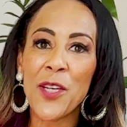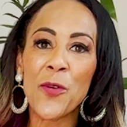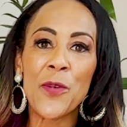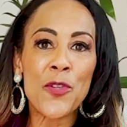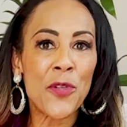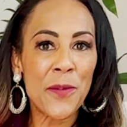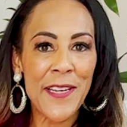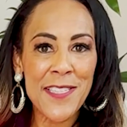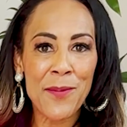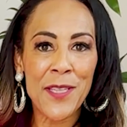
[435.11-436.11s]
we talked
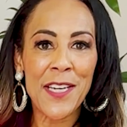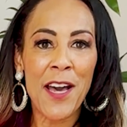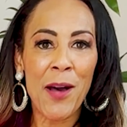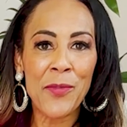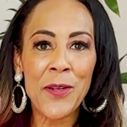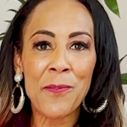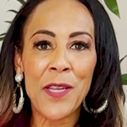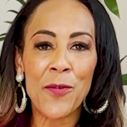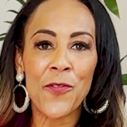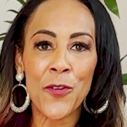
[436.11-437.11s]
about some of the common
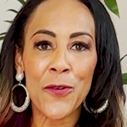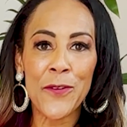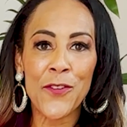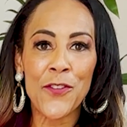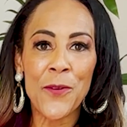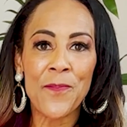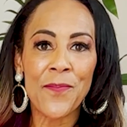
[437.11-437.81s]
pitfalls.